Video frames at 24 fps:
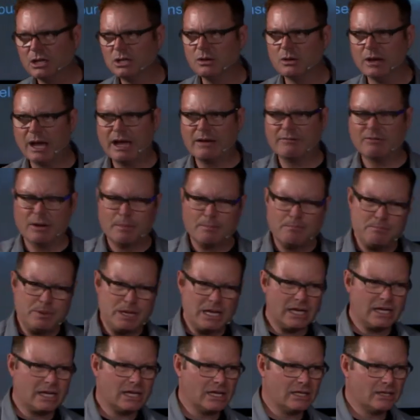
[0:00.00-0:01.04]
You have a
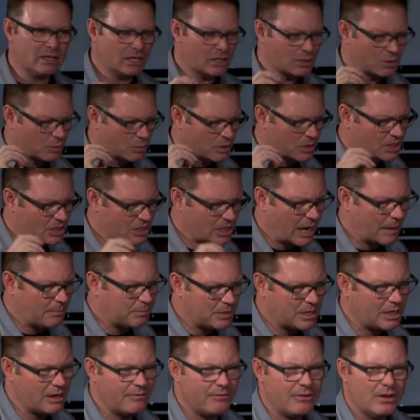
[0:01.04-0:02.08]
beacon that's
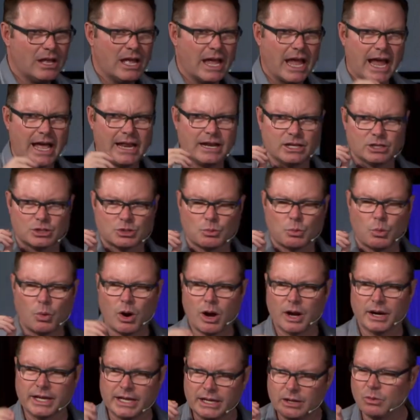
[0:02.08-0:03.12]
receptive and it's
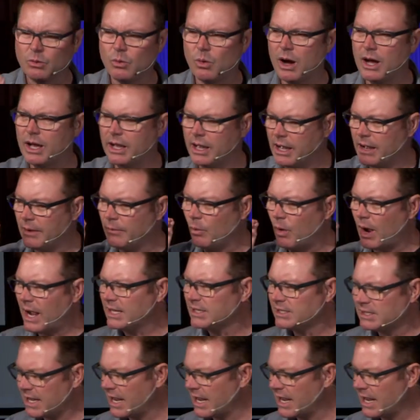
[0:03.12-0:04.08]
wanting uh, wise